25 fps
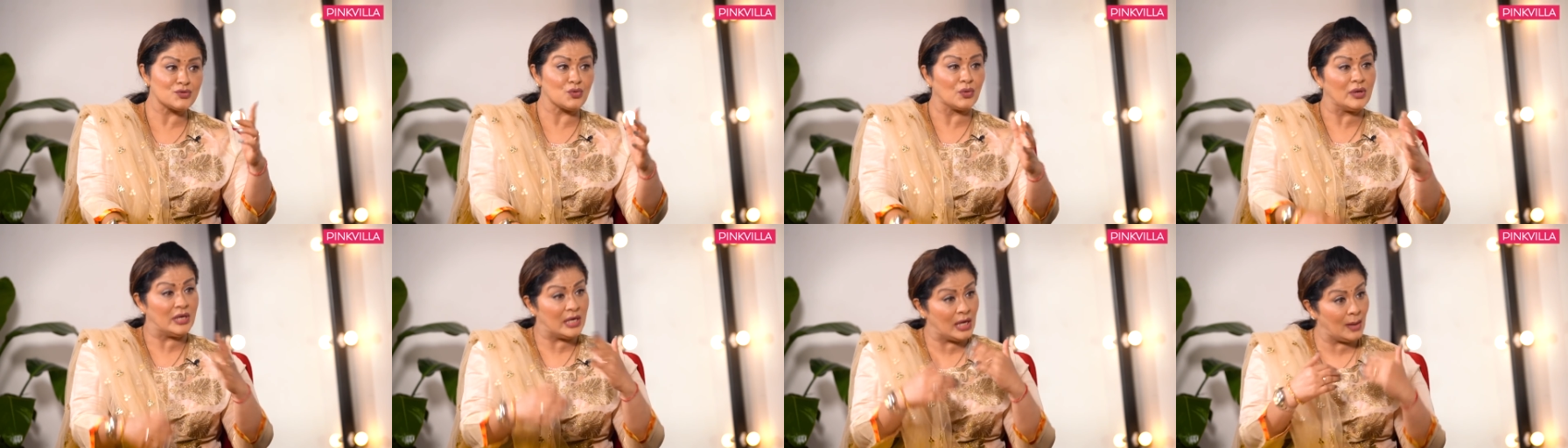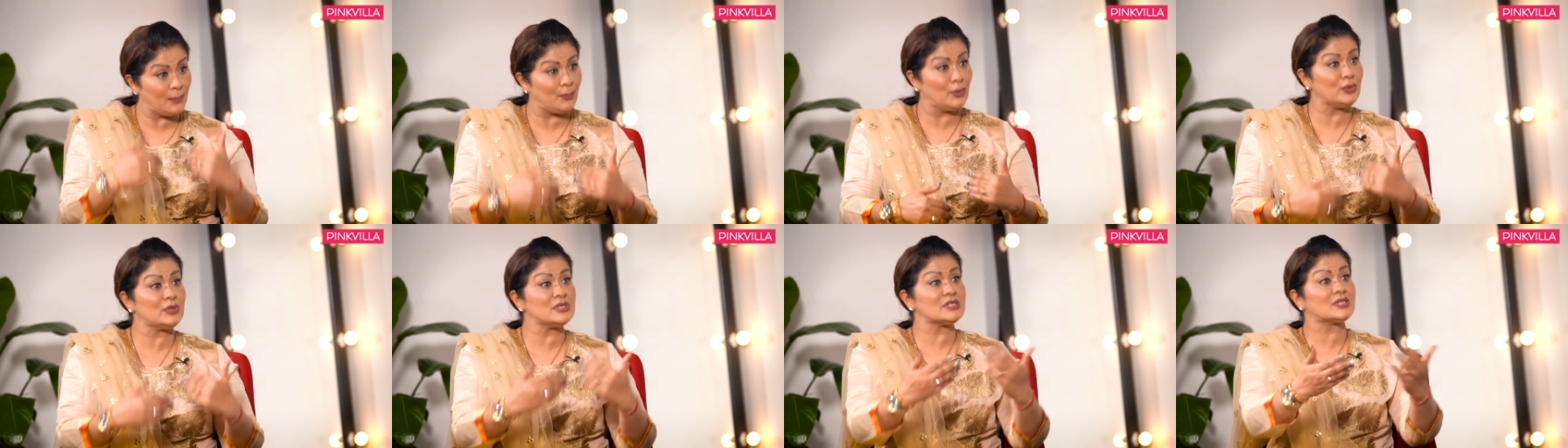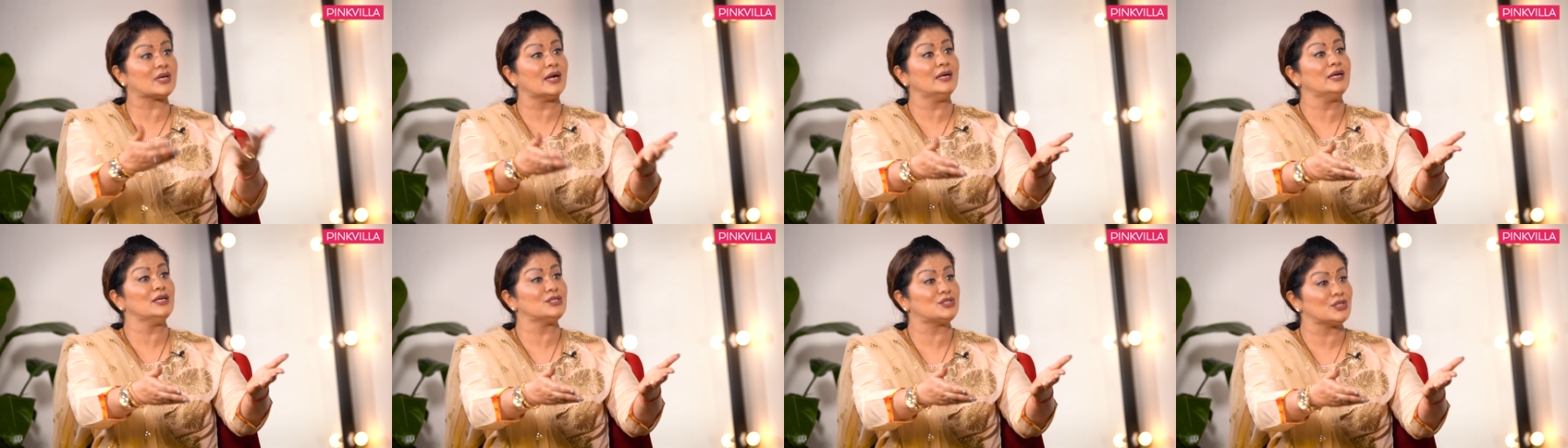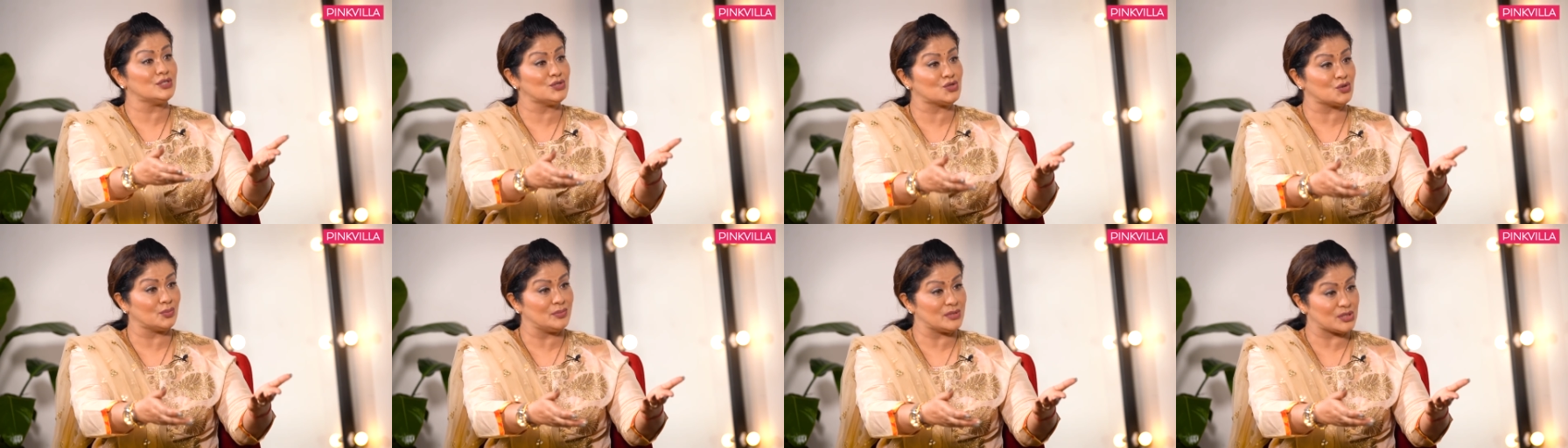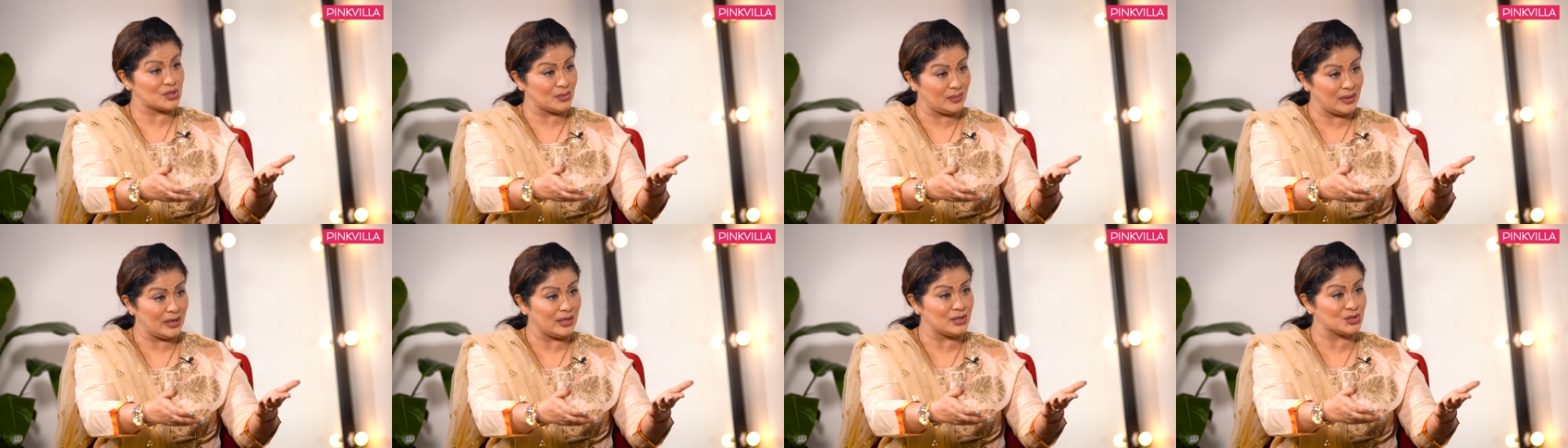So he put his conditions to
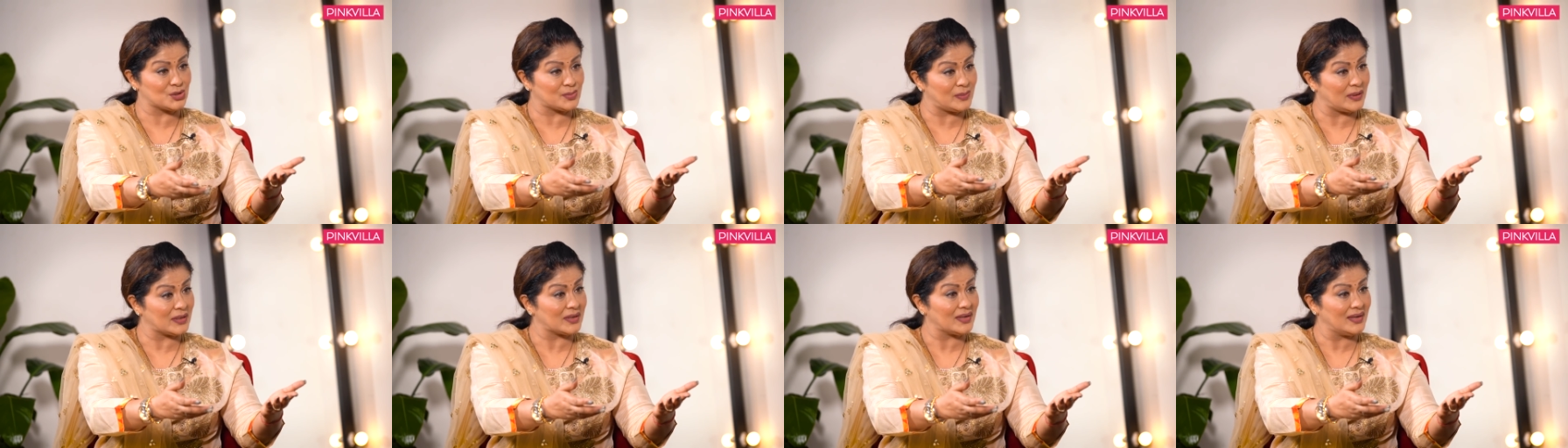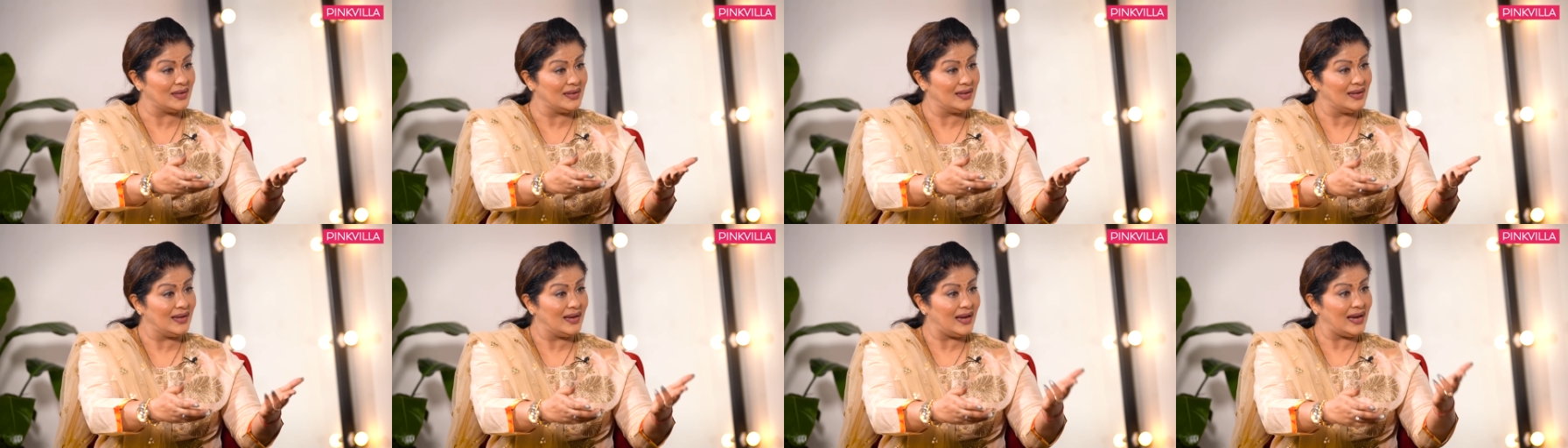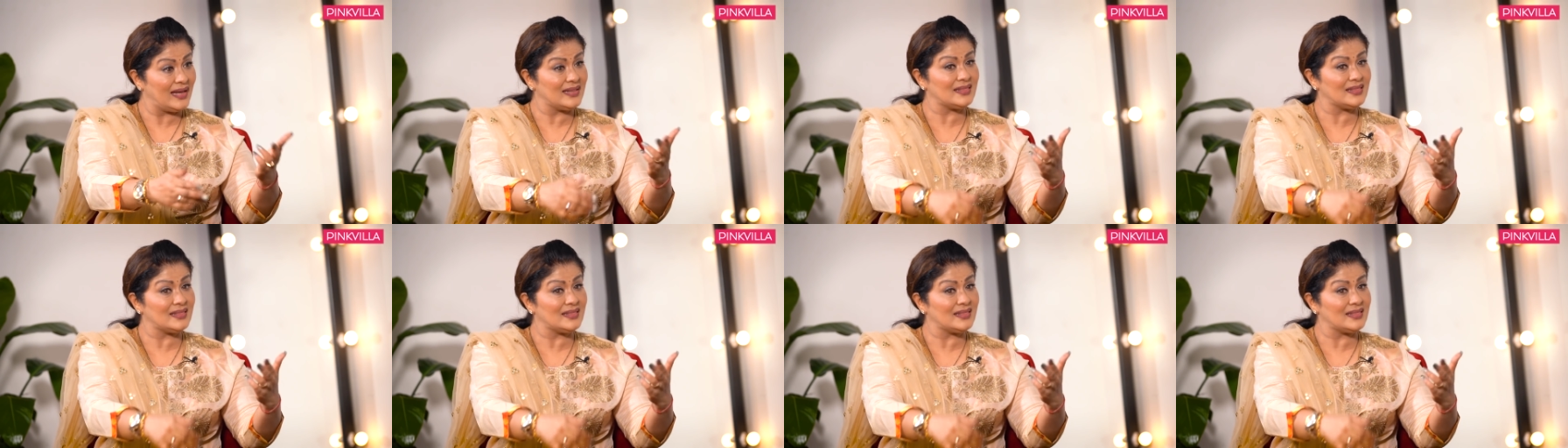Mr. Mahesh Bhatt, hmm.